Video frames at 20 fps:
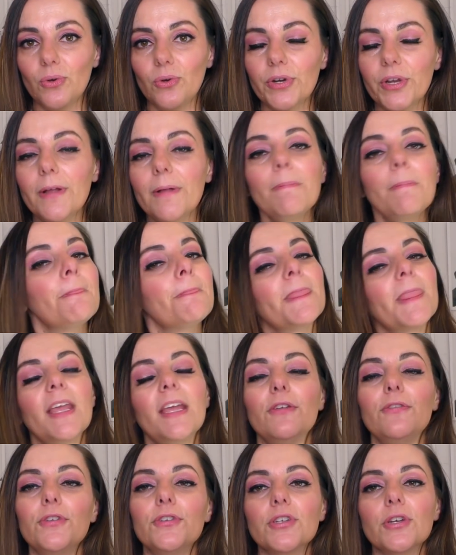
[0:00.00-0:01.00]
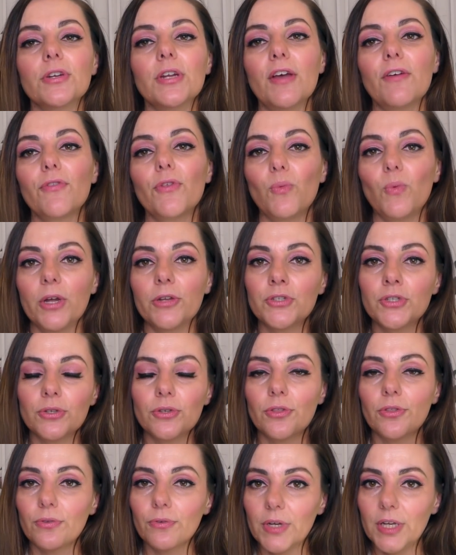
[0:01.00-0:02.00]
order. If you don't have the 1,
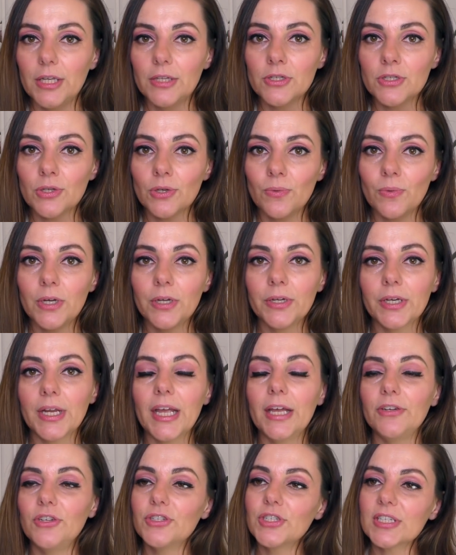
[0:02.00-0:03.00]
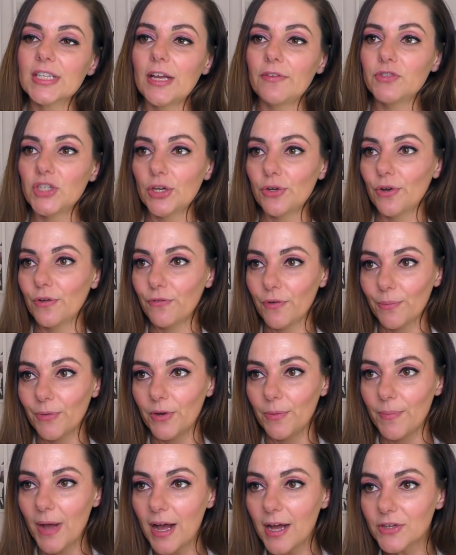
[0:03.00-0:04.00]
2, 3 and so on, and you just have January,
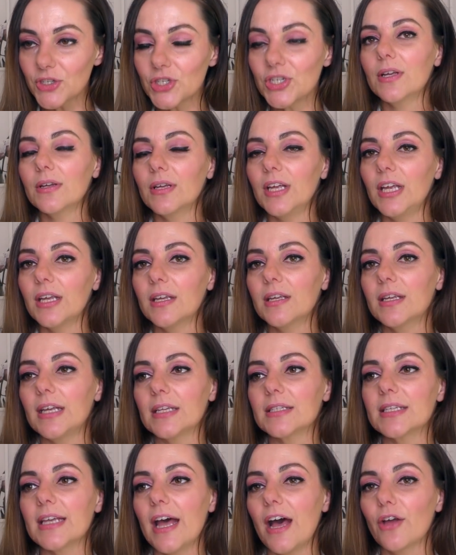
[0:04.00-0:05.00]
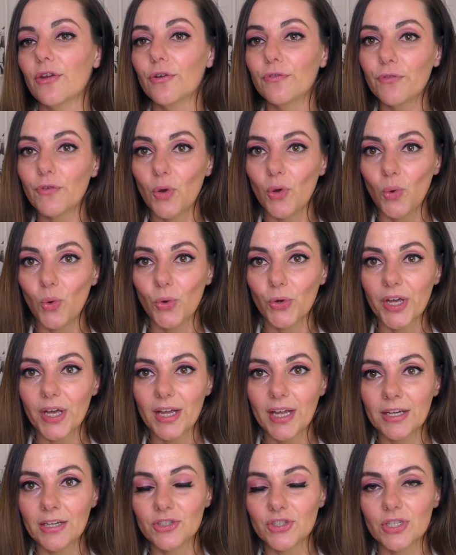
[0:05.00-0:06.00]
February, March, it gets out of order
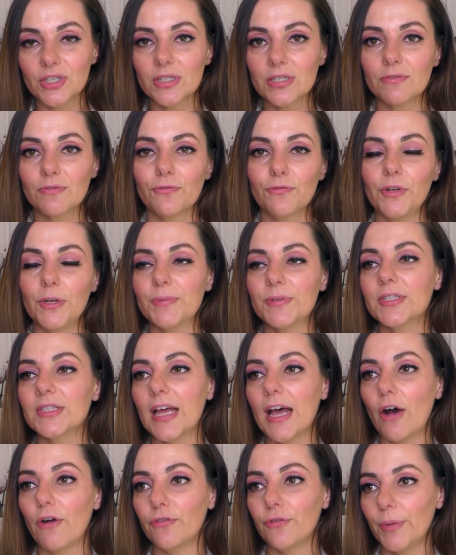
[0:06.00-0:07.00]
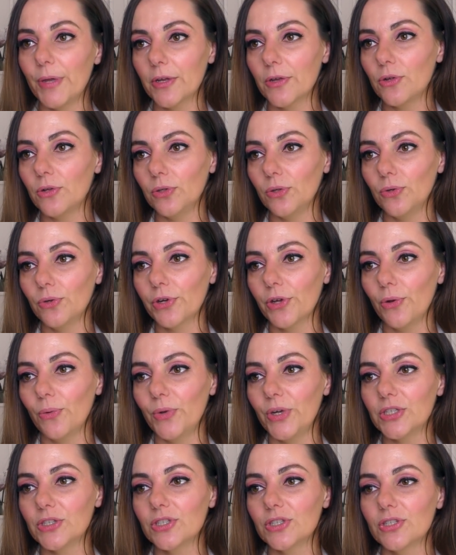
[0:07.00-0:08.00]
and it just flips to alphabetical order,
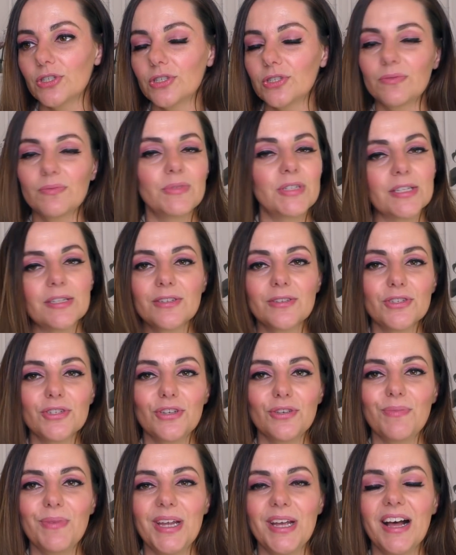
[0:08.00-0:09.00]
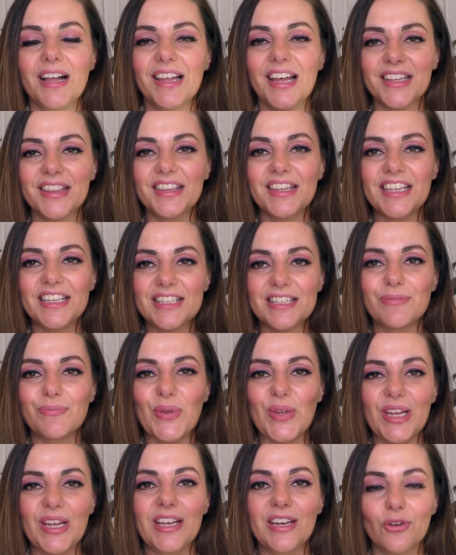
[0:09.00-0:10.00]
which doesn't suit me. I like things to
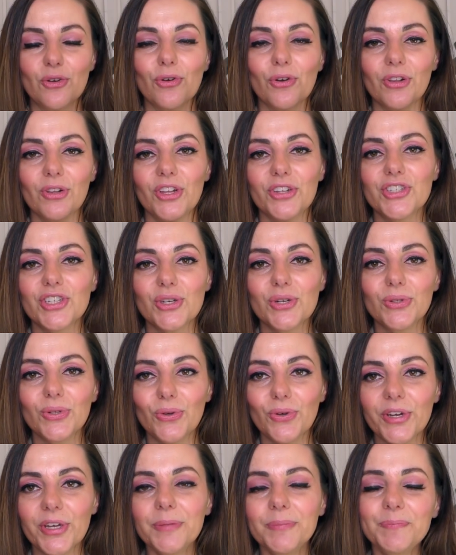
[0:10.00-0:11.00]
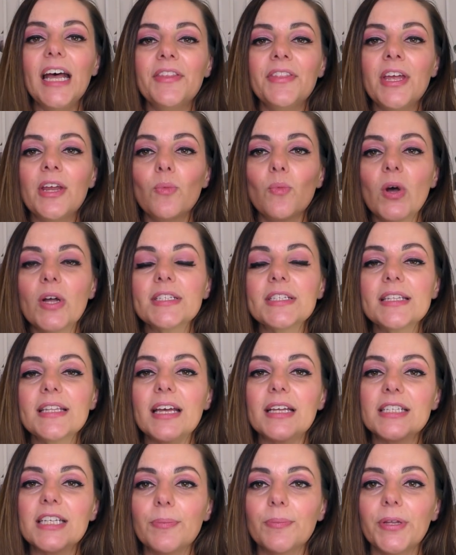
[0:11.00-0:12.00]
be in chronological order. And then once
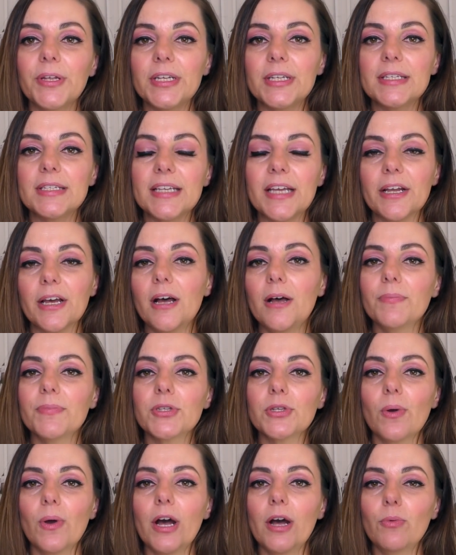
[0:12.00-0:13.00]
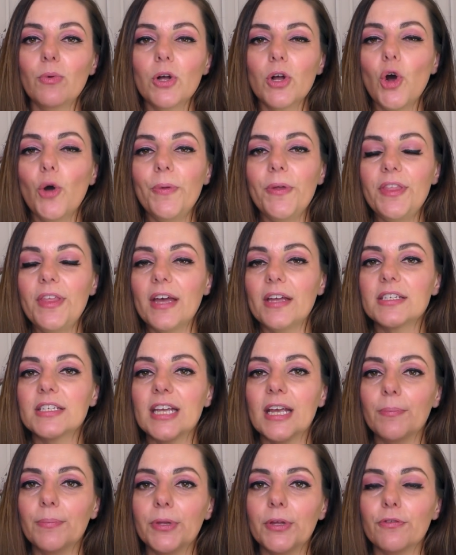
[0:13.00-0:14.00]
that template is set up, so I will copy that
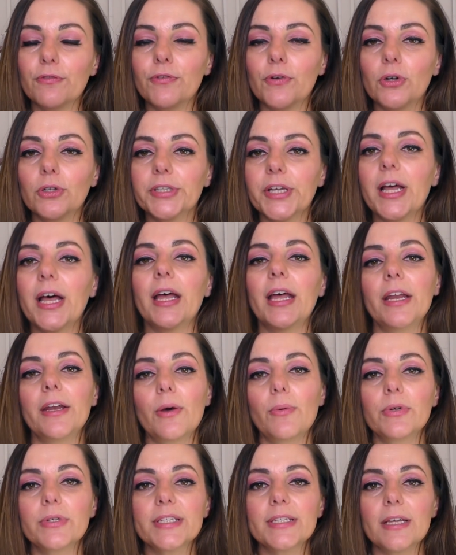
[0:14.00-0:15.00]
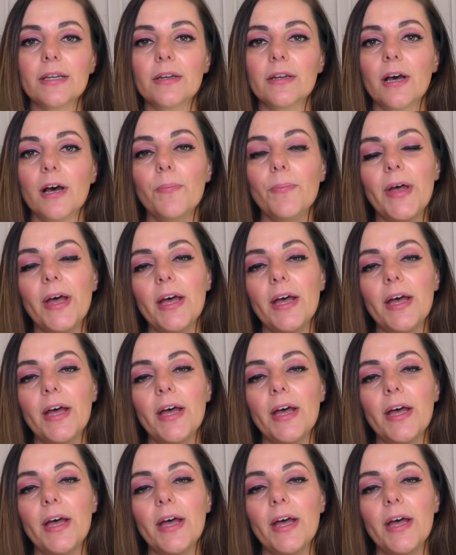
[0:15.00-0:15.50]
template folder and I will set it up